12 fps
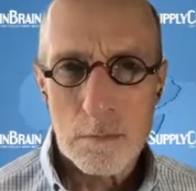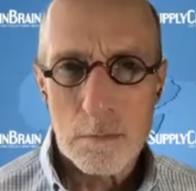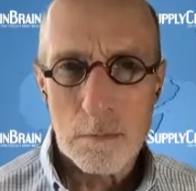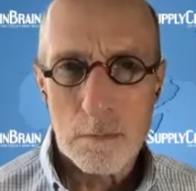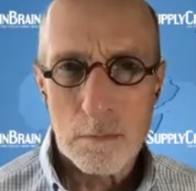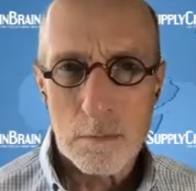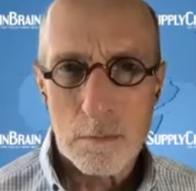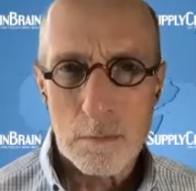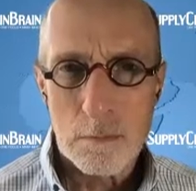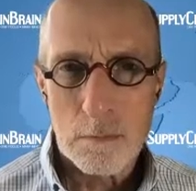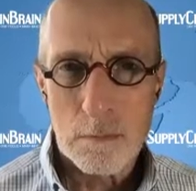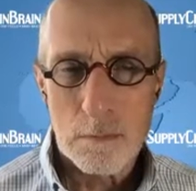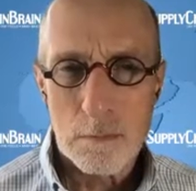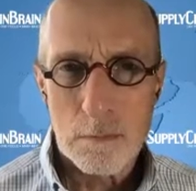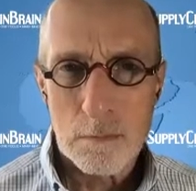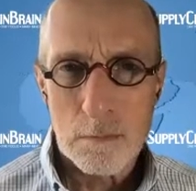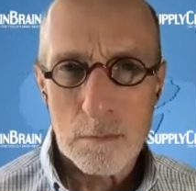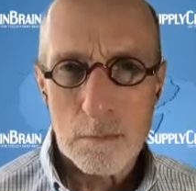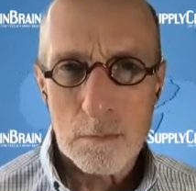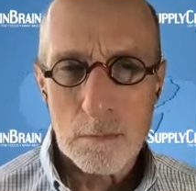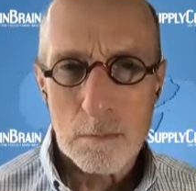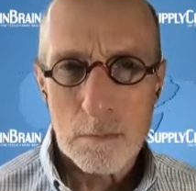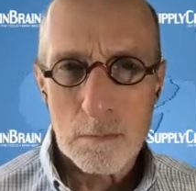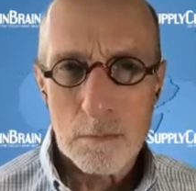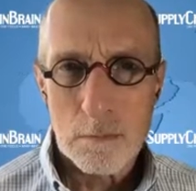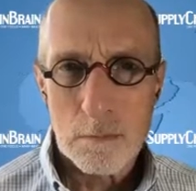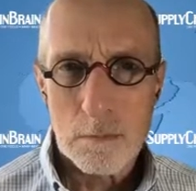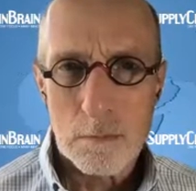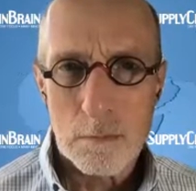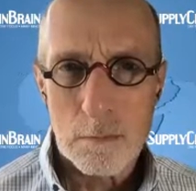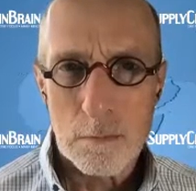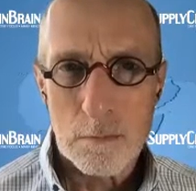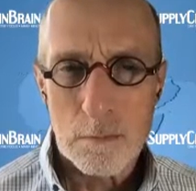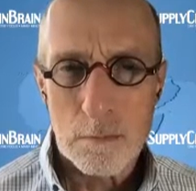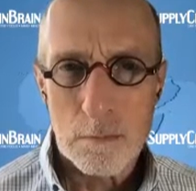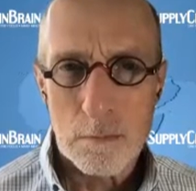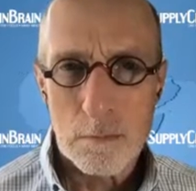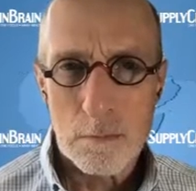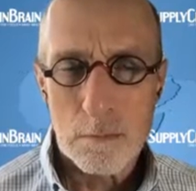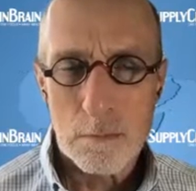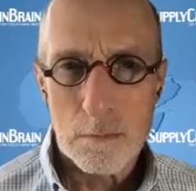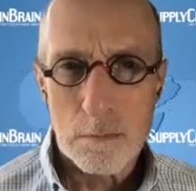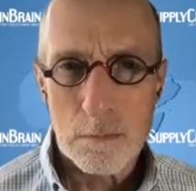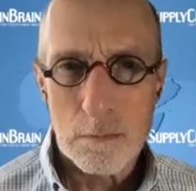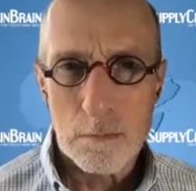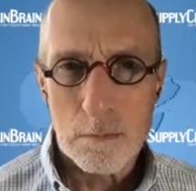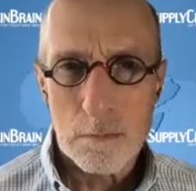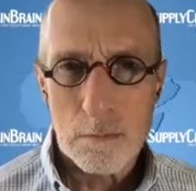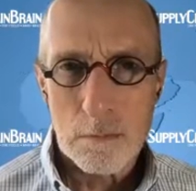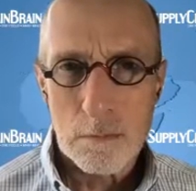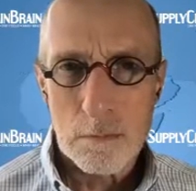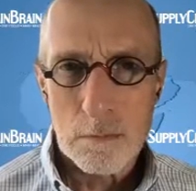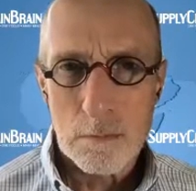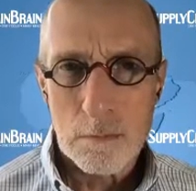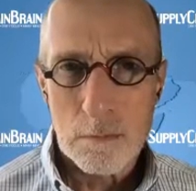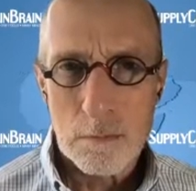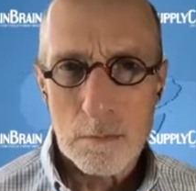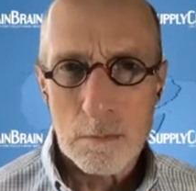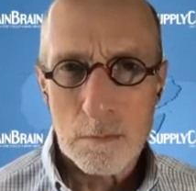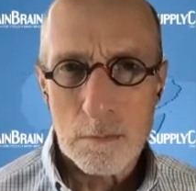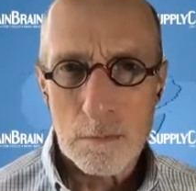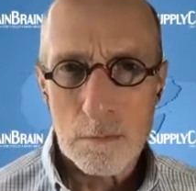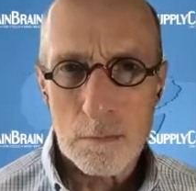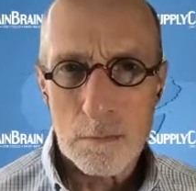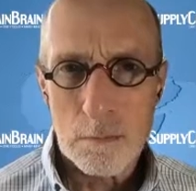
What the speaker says: This person isn't speaking.